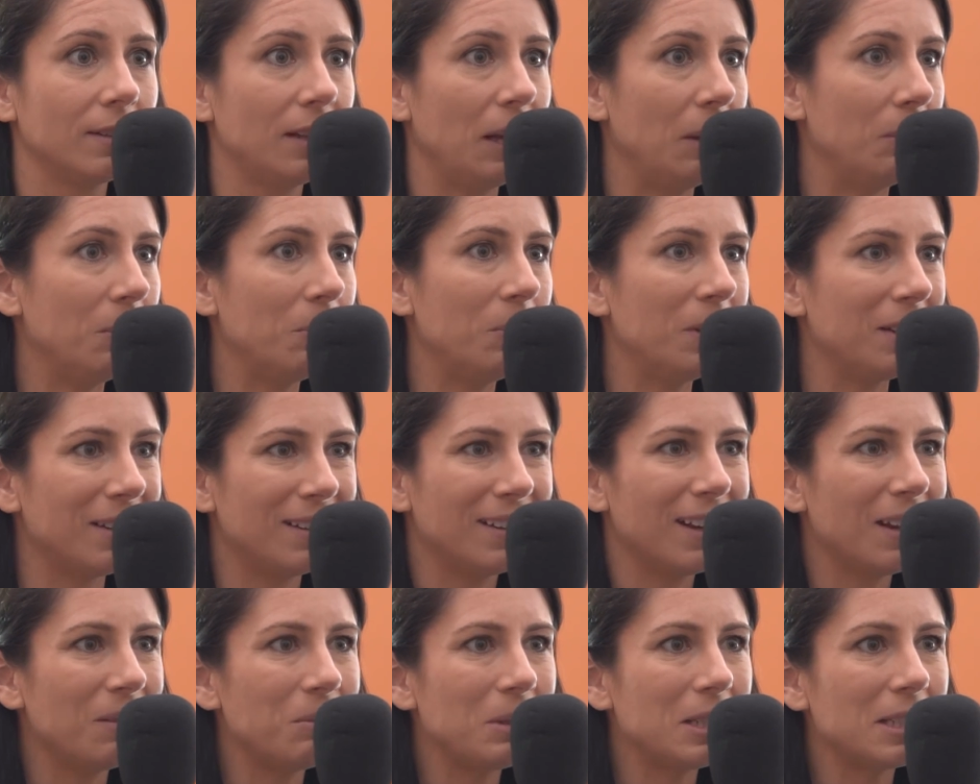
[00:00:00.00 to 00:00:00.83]
it. But
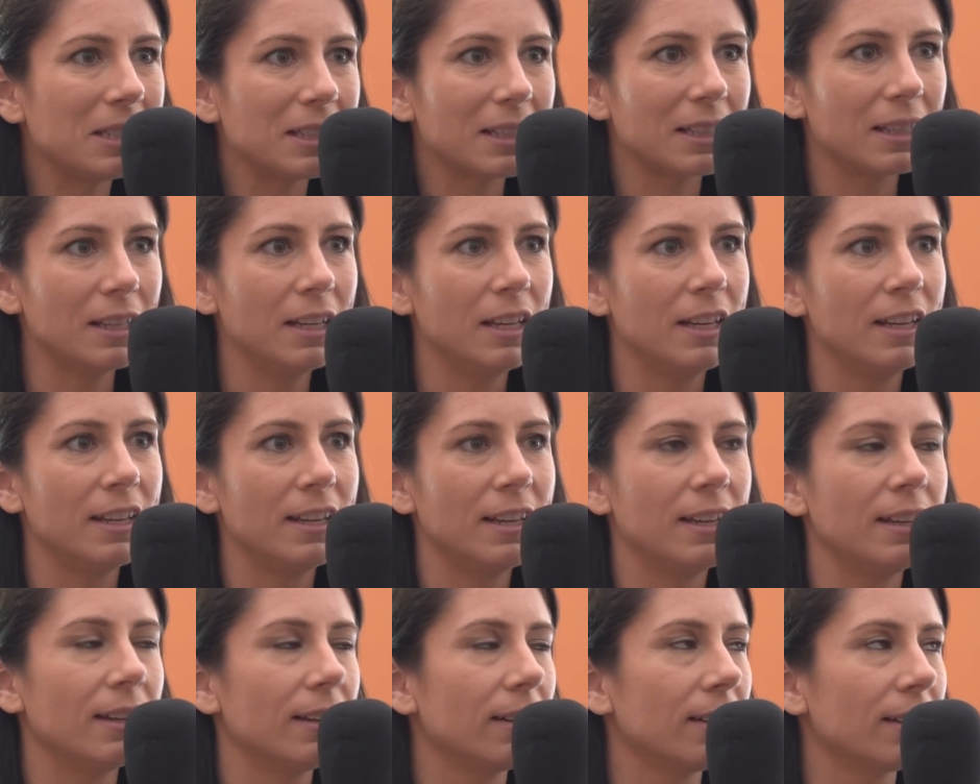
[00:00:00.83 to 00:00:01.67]
I mean,
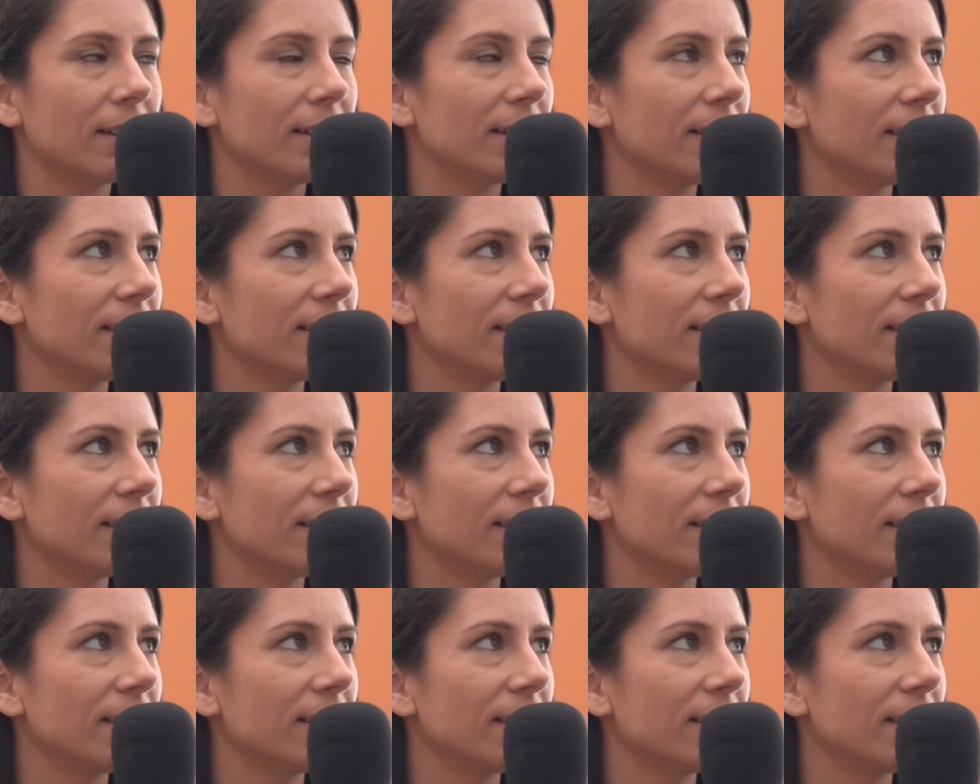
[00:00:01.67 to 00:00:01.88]
ugh.